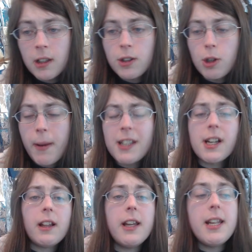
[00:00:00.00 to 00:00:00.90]
So
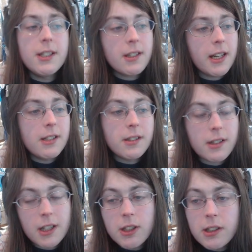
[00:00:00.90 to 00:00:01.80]
basically, he's he's
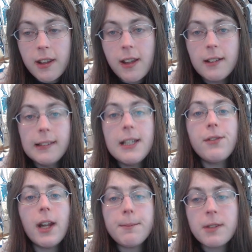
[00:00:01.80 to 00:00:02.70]
this is the leave
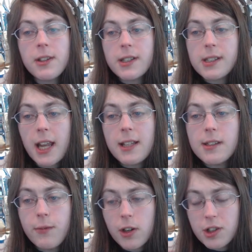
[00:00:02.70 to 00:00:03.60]
it up to the
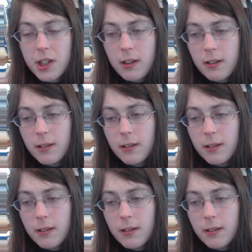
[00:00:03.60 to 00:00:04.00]
states version,